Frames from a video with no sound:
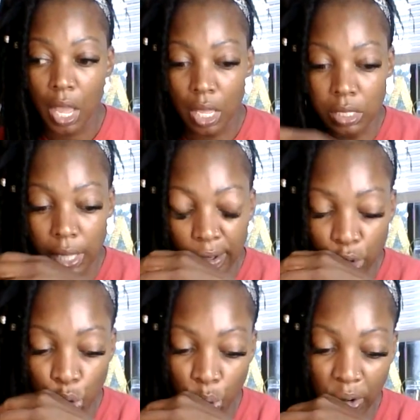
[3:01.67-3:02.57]
It's like
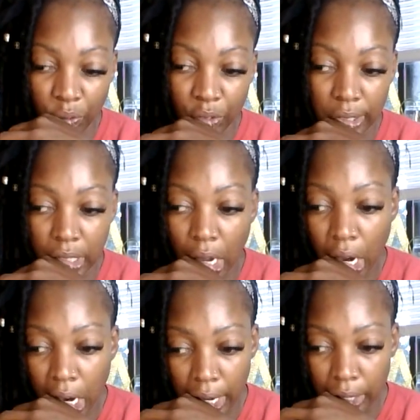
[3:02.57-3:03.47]
you work really
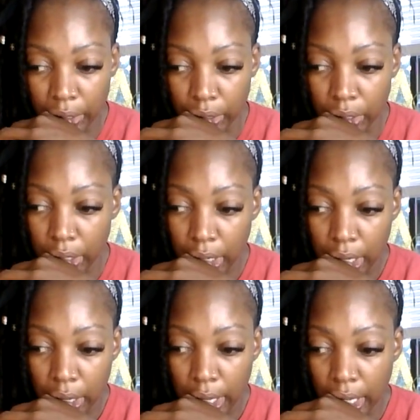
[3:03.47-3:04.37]
hard
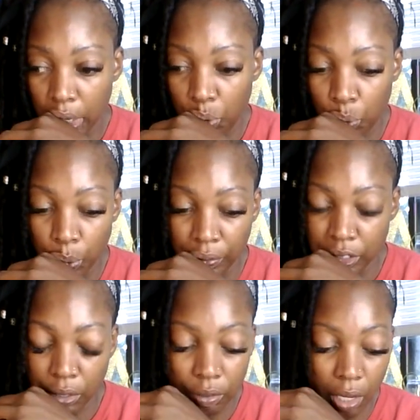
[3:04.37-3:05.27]
with
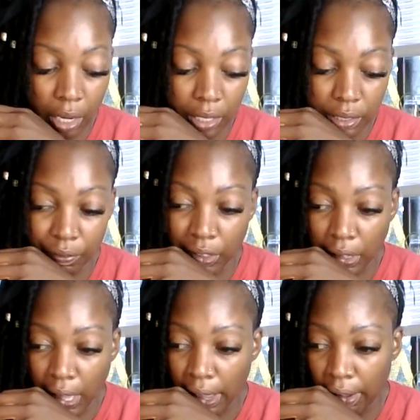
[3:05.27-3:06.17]
certain areas of your
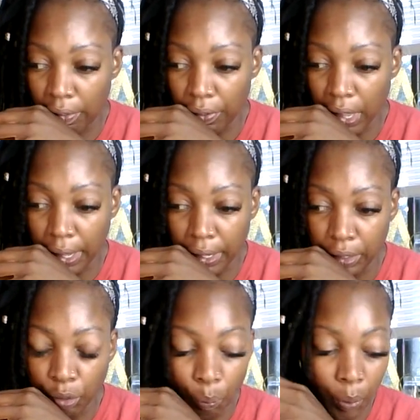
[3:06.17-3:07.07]
life and
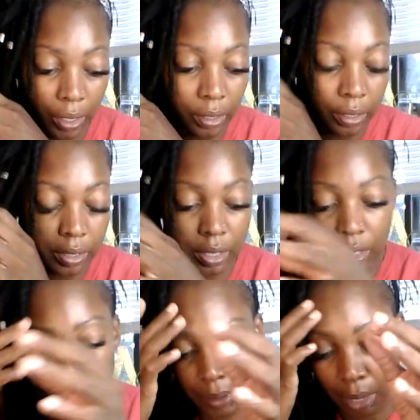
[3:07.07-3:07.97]
you're waiting to see
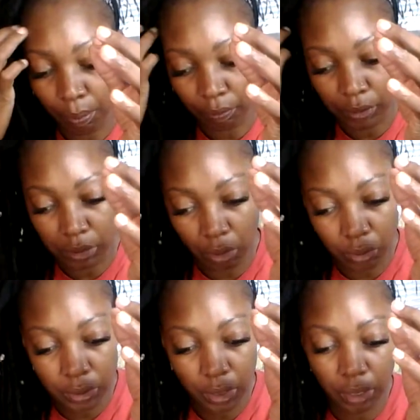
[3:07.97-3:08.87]
some type of
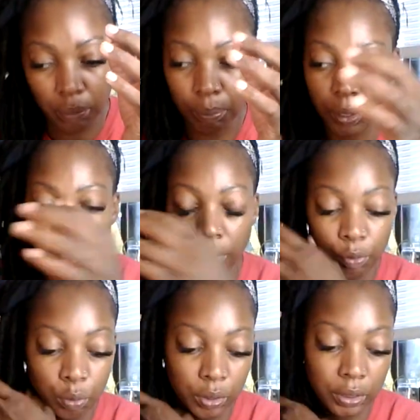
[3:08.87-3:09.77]
results here but of
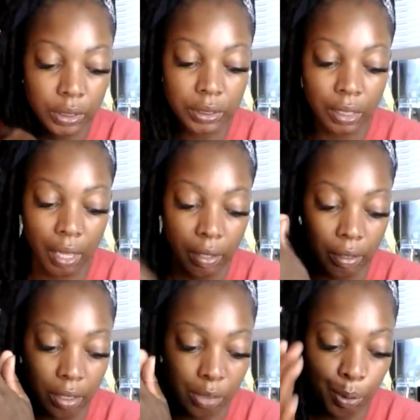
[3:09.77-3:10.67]
course it's like
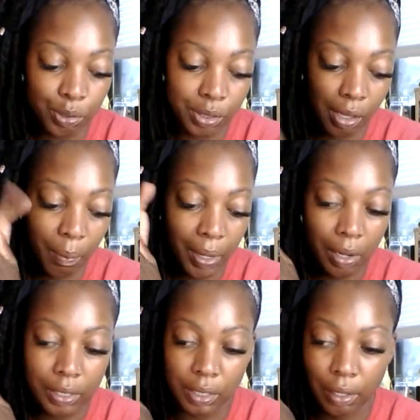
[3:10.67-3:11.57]
this person's coming
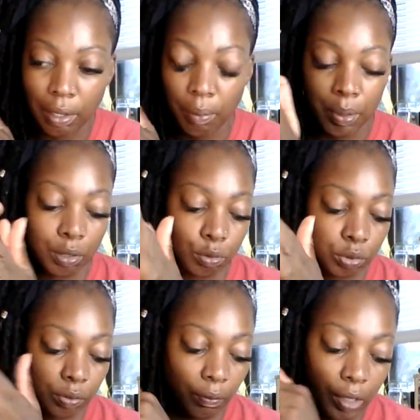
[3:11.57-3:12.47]
out as a king of
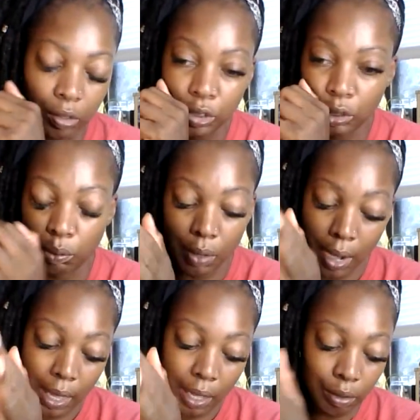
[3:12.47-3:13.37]
pentacles reverse so
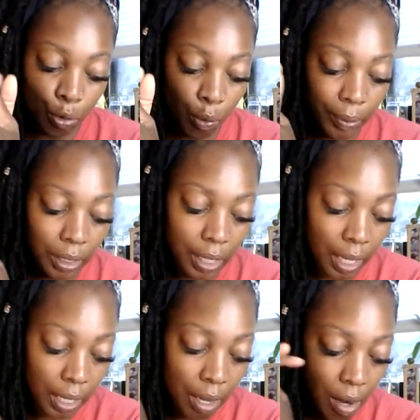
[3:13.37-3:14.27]
normally
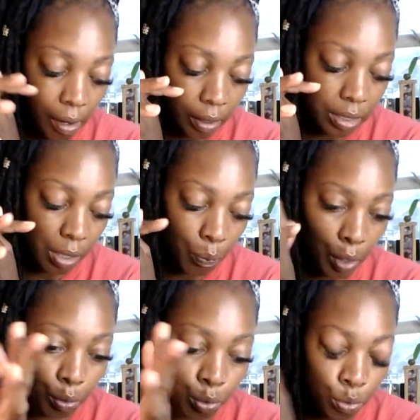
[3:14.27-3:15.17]
they are
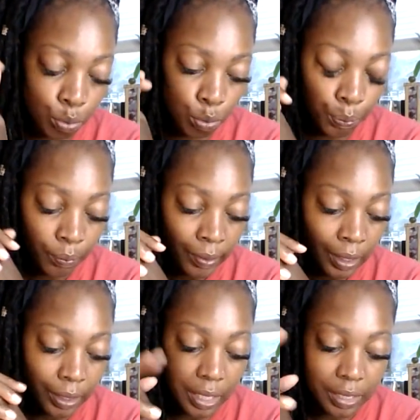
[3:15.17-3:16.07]
someone who
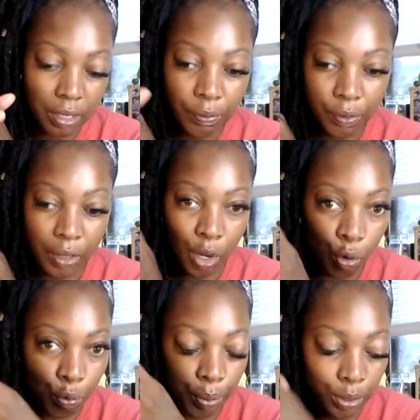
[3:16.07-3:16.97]
does stuff for their
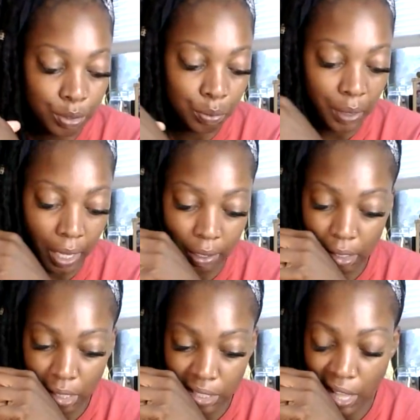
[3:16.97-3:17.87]
own personal
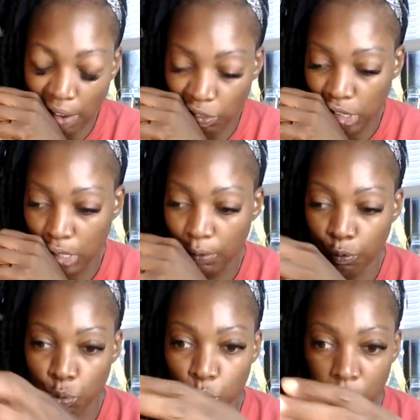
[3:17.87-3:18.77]
gain it's not really
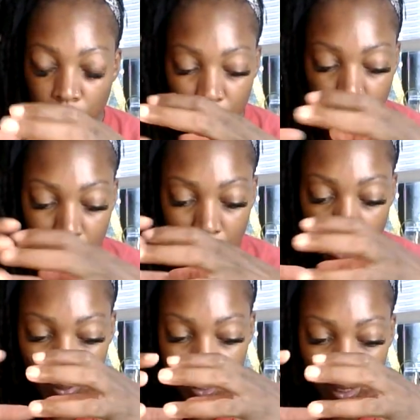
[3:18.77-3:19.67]
for
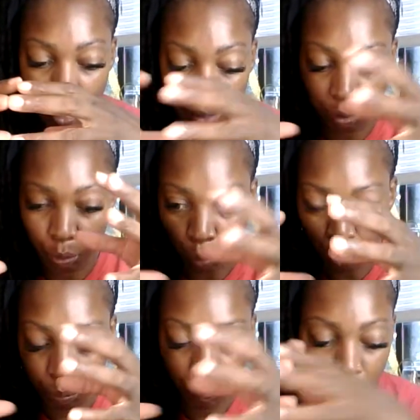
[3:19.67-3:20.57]
coming together and
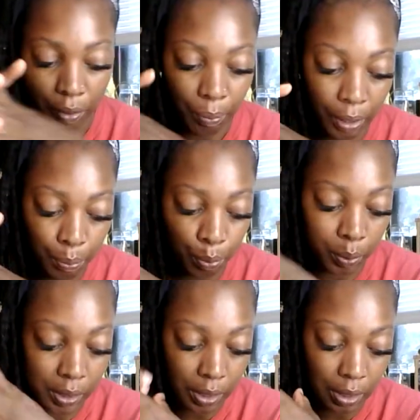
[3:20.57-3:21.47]
working with other people.
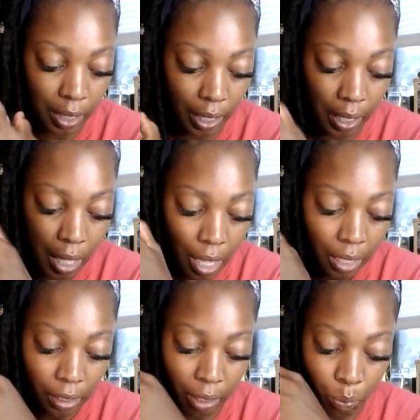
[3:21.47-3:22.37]
It's just like
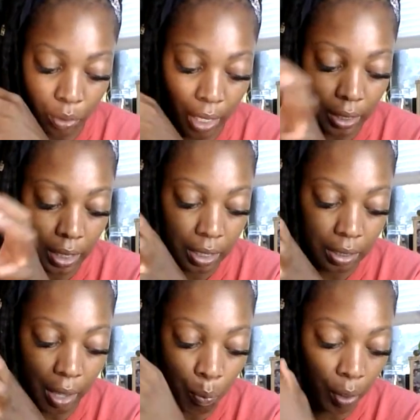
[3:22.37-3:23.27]
they they need
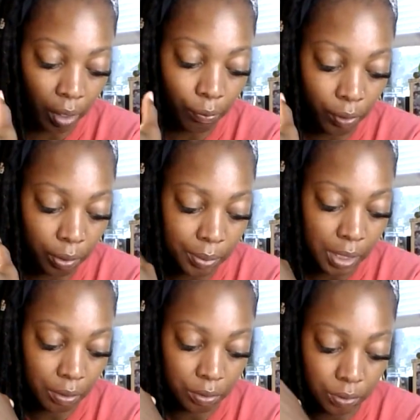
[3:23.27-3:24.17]
they want it for
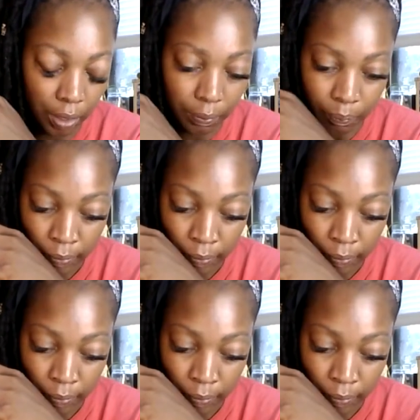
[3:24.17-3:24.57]
themselves, right?